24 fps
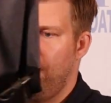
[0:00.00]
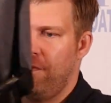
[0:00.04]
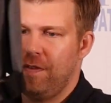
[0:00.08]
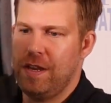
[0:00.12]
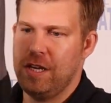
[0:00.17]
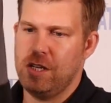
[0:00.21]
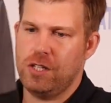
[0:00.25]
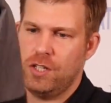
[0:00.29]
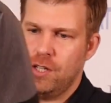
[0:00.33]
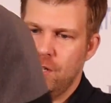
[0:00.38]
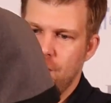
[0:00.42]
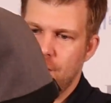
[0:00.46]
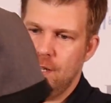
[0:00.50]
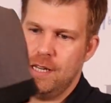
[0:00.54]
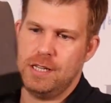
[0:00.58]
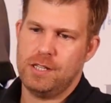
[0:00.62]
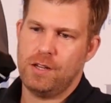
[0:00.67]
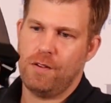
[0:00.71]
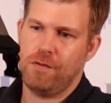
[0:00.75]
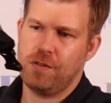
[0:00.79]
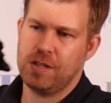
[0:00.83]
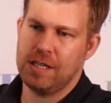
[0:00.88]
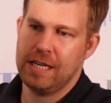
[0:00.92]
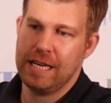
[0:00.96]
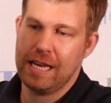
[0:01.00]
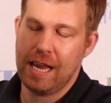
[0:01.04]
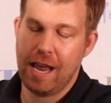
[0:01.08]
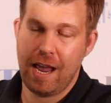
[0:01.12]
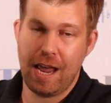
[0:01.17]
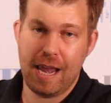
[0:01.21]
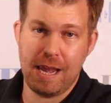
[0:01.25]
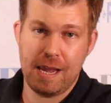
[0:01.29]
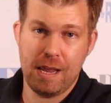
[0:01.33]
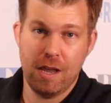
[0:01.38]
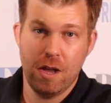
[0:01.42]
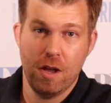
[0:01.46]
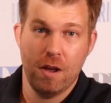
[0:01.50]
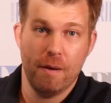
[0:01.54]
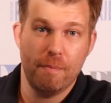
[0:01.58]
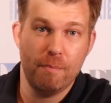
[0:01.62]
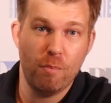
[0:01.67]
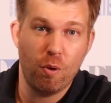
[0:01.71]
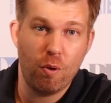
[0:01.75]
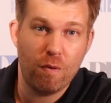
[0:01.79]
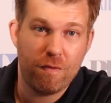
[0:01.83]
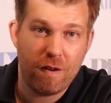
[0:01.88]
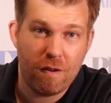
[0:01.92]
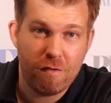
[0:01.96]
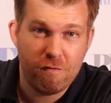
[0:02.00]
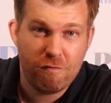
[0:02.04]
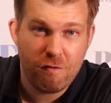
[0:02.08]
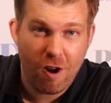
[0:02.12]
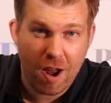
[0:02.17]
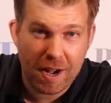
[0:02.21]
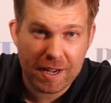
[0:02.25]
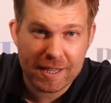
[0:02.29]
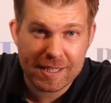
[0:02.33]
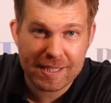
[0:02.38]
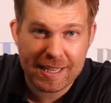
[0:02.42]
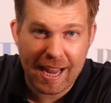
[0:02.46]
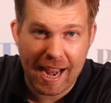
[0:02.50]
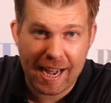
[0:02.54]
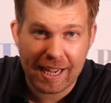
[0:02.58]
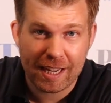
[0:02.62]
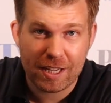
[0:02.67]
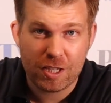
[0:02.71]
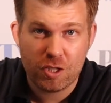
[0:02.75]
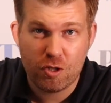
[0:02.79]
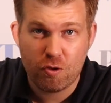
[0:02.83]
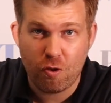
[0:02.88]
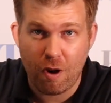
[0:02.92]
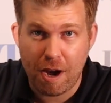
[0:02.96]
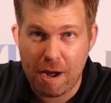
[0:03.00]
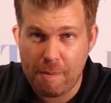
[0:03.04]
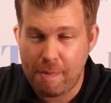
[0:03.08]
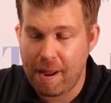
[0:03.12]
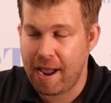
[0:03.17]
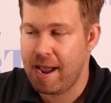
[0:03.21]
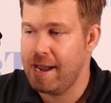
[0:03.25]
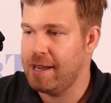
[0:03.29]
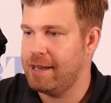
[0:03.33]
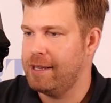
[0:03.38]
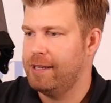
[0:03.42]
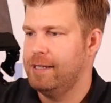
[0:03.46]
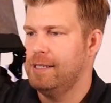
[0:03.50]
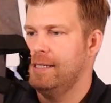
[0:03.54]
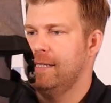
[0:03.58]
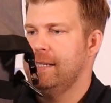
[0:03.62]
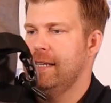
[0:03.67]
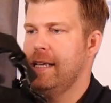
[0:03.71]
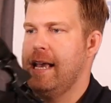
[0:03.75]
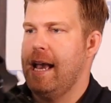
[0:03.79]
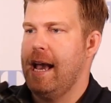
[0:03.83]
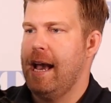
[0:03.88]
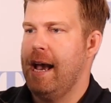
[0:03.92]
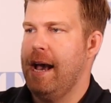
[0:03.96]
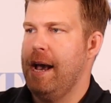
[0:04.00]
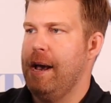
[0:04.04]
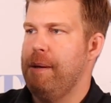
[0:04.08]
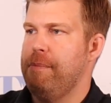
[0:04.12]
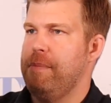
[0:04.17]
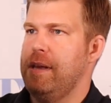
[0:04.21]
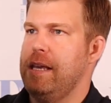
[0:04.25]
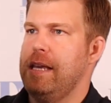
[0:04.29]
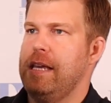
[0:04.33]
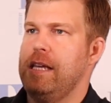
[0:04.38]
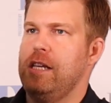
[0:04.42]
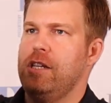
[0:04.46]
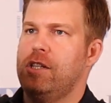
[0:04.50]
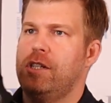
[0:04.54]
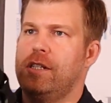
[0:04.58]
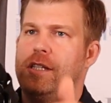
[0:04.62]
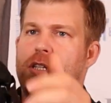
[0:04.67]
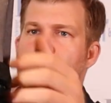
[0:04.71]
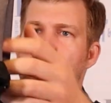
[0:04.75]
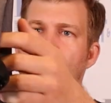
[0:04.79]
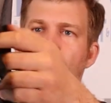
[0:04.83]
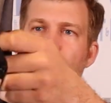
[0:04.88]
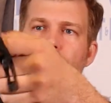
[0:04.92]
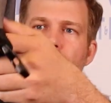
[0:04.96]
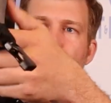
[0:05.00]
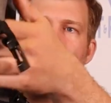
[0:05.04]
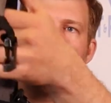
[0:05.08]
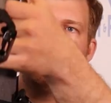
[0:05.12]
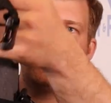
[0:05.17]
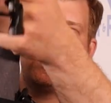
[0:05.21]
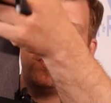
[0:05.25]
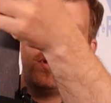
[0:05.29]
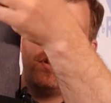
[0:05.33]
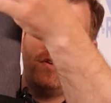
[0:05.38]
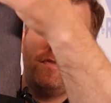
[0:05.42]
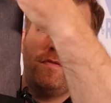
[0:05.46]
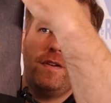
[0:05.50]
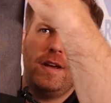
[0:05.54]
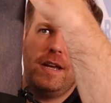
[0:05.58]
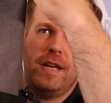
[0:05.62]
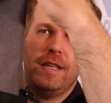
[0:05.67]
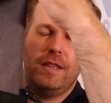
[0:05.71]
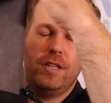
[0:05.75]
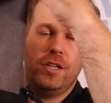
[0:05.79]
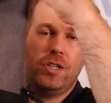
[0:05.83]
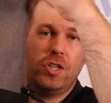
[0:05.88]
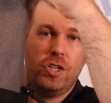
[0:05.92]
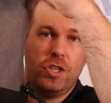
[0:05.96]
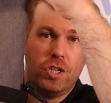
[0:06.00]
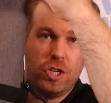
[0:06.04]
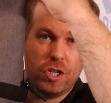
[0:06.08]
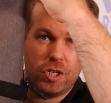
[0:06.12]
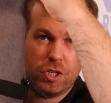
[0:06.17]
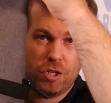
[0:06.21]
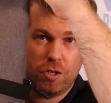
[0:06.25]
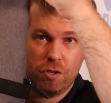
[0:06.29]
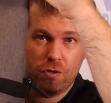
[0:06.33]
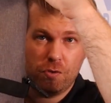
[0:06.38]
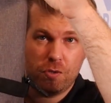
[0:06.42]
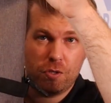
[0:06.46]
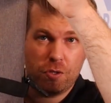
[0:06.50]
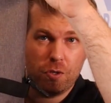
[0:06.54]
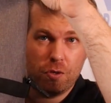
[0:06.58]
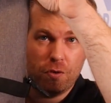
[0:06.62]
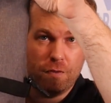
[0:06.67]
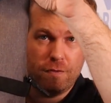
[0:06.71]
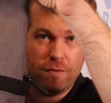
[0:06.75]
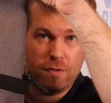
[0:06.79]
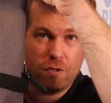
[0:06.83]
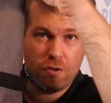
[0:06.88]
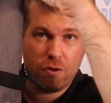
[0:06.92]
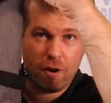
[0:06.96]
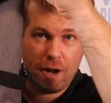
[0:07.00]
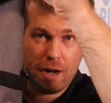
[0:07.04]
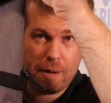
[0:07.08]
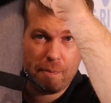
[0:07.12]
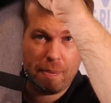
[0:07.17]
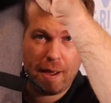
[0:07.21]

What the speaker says: features. It's obviously more of a rucksack dry bag. It still folds over in the traditional sort of dry